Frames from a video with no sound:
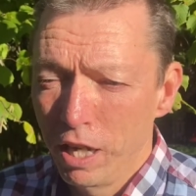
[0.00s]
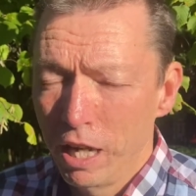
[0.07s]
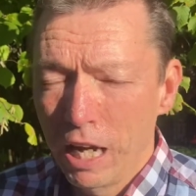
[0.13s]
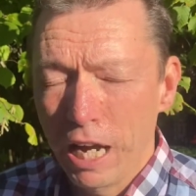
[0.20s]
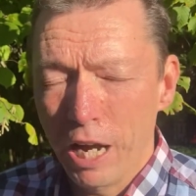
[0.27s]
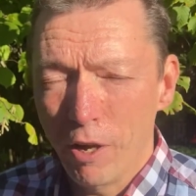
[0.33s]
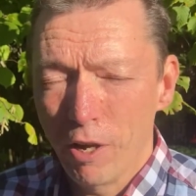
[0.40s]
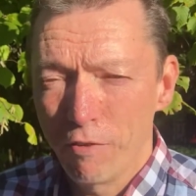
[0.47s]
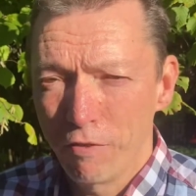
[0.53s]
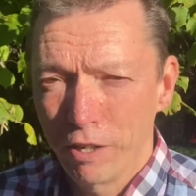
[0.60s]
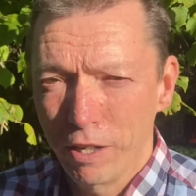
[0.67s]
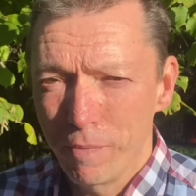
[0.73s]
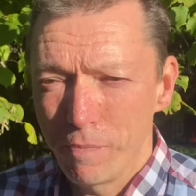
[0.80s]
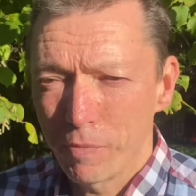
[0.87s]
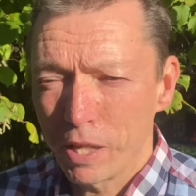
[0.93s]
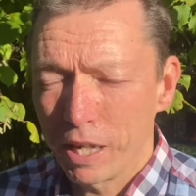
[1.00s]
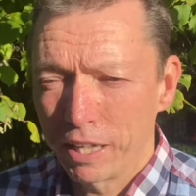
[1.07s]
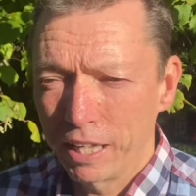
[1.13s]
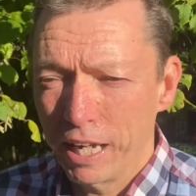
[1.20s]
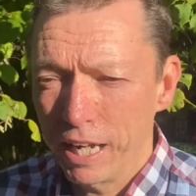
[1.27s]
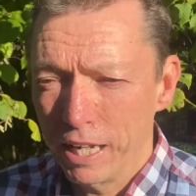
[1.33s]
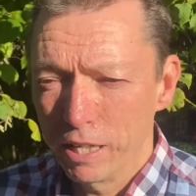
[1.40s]
However,
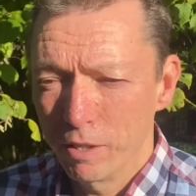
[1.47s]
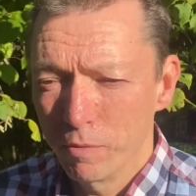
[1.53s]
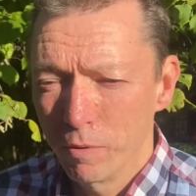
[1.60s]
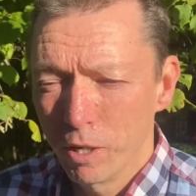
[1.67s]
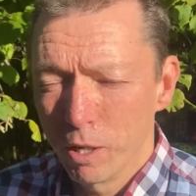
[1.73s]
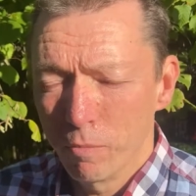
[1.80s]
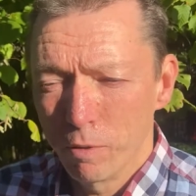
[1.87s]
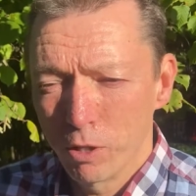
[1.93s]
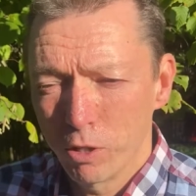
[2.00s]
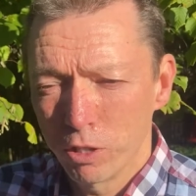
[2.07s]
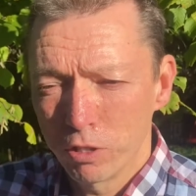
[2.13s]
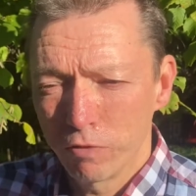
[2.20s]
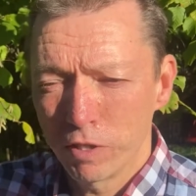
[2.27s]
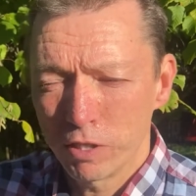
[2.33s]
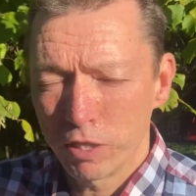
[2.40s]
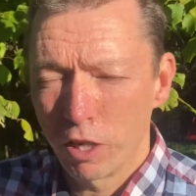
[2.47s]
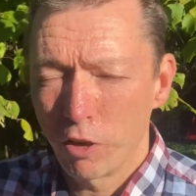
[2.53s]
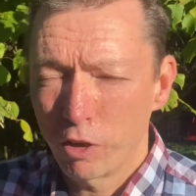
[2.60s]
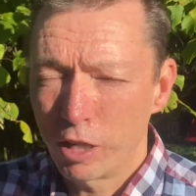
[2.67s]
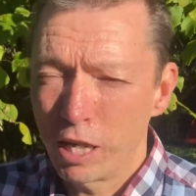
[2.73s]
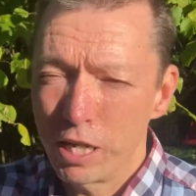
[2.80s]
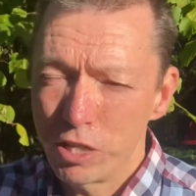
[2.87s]
again, because of its
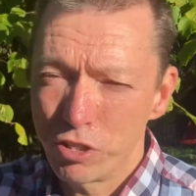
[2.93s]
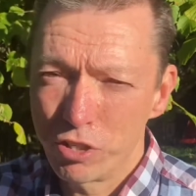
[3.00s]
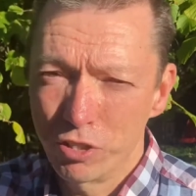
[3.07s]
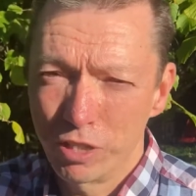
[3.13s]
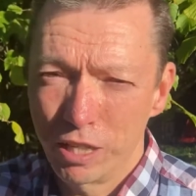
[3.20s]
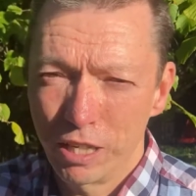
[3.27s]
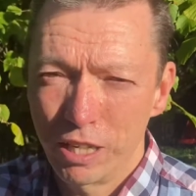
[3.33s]
location,